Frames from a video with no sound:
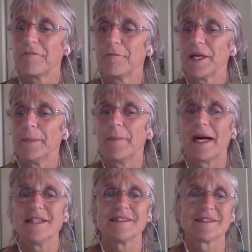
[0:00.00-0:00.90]

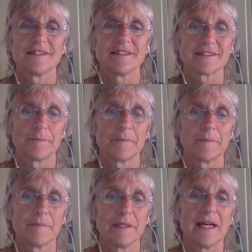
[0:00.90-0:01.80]
body-mind system.
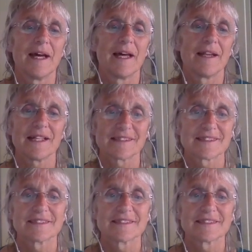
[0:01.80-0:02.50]
Yeah, that's